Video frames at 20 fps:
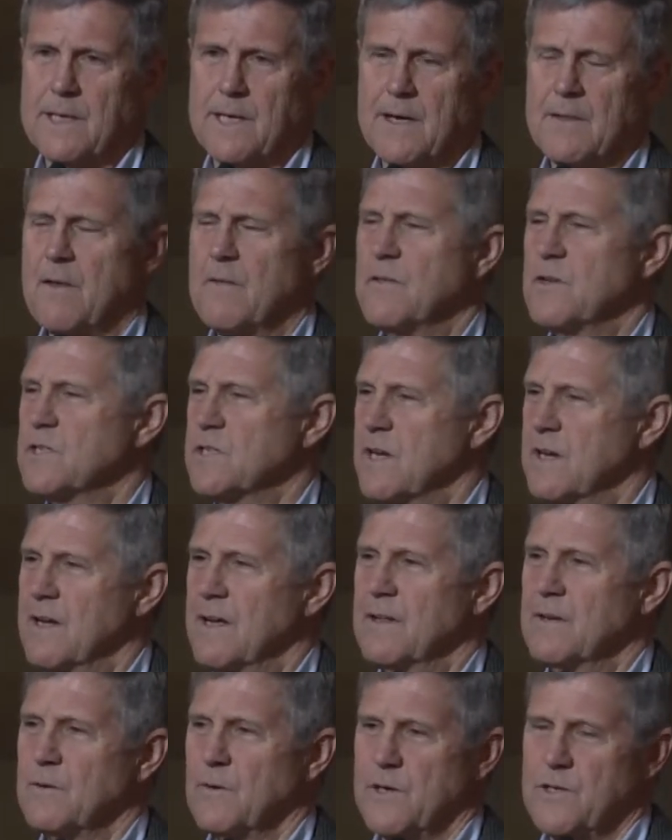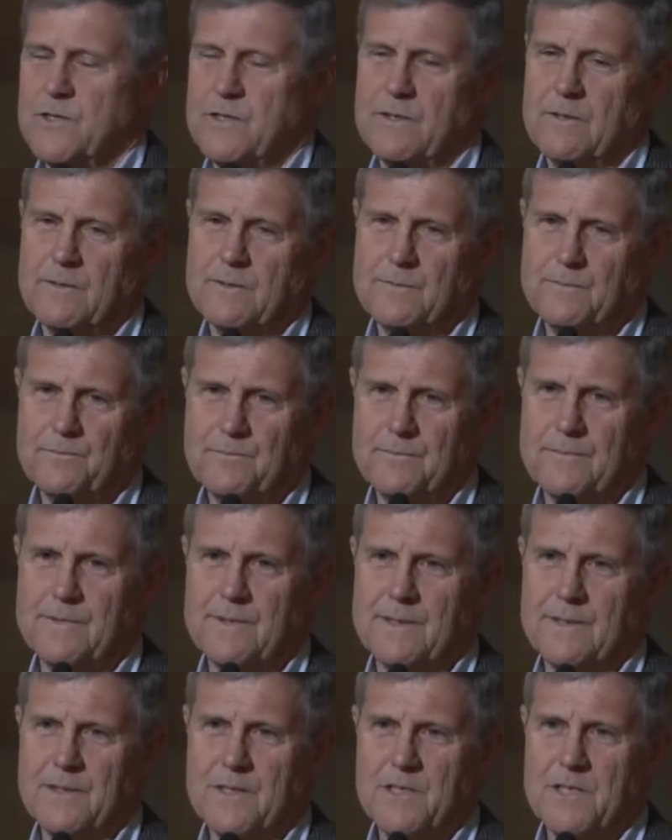And then there's another issue,
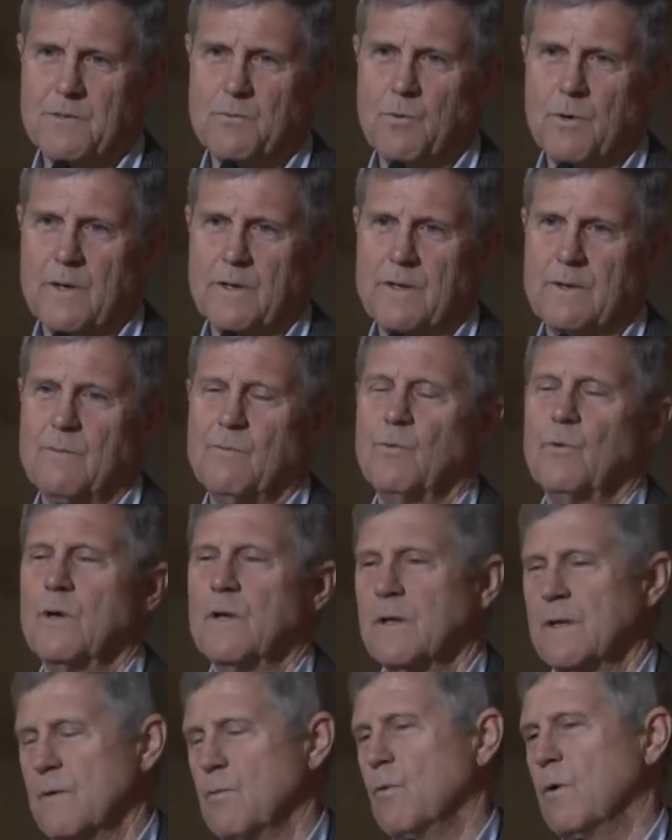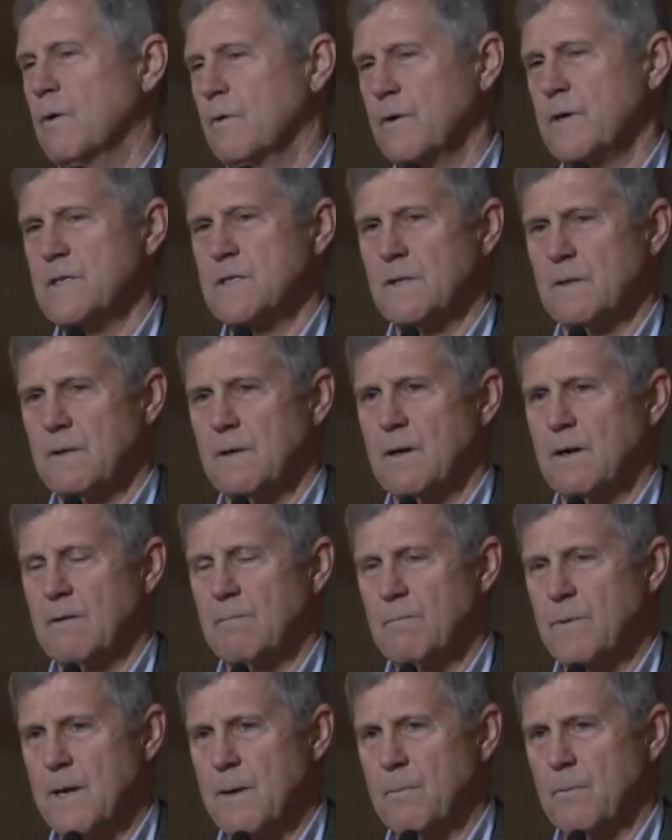and this is one that really worries a lot
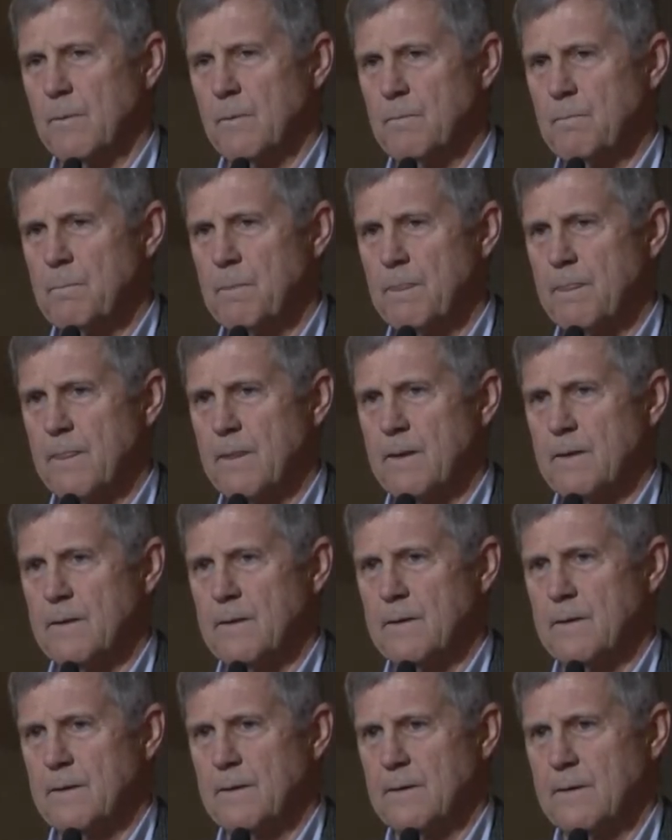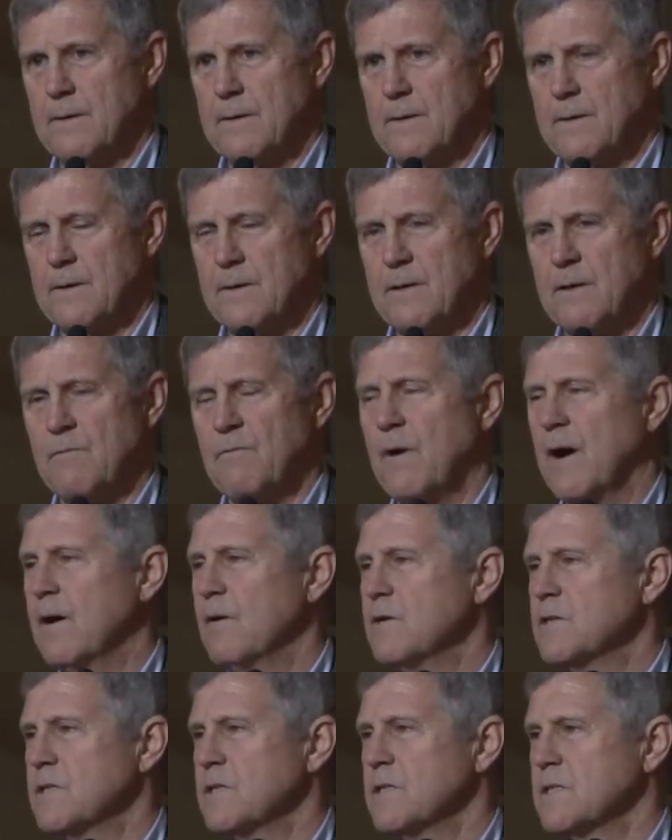of people. The
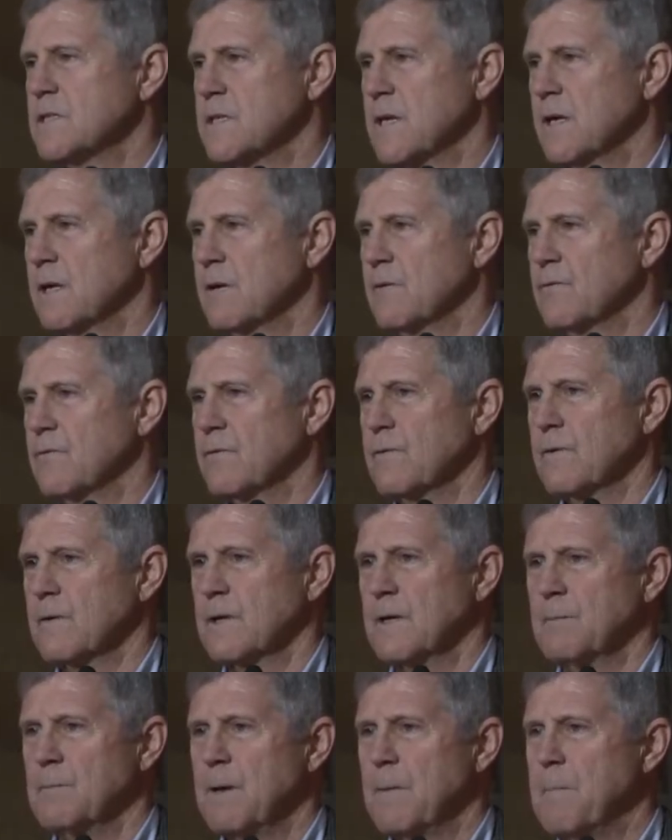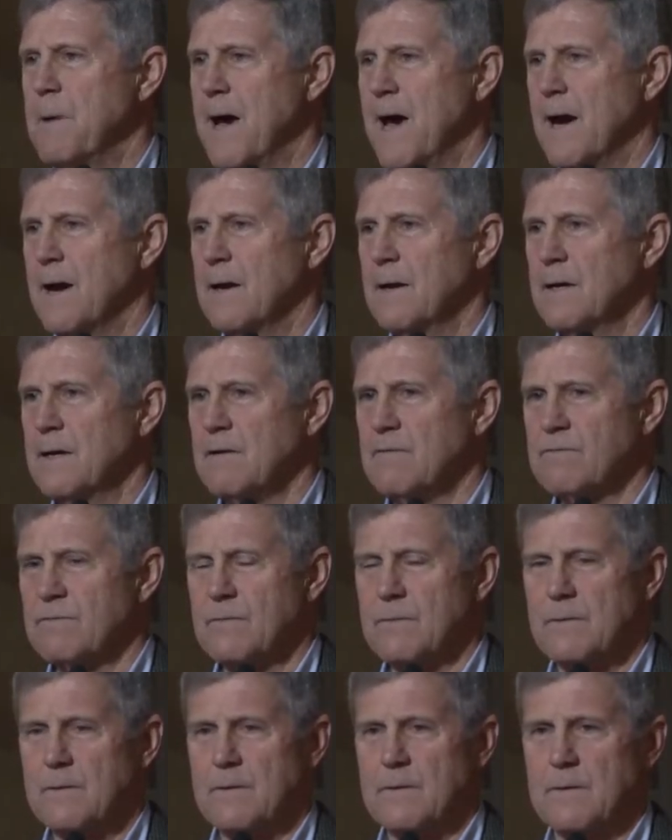virus itself can be bad enough,
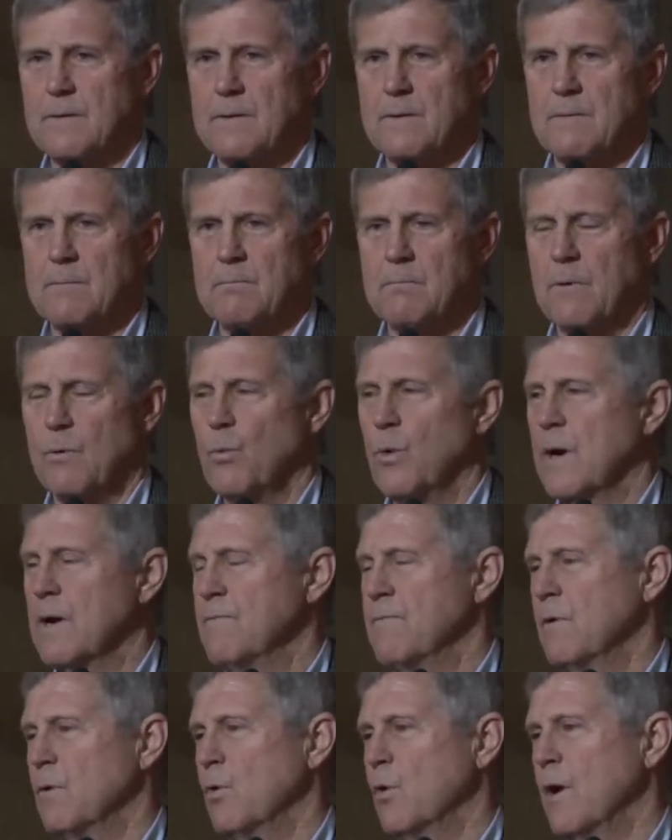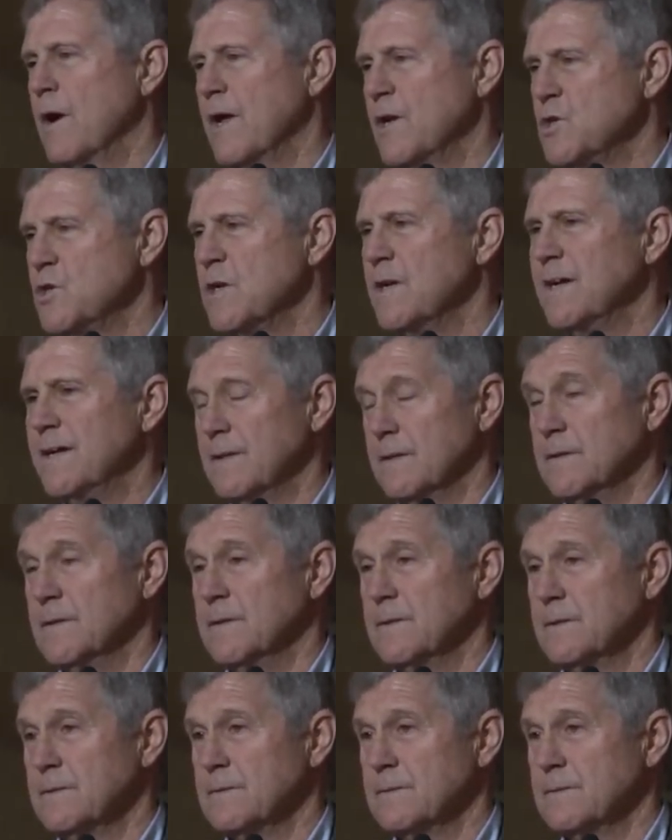but what if it were engineered?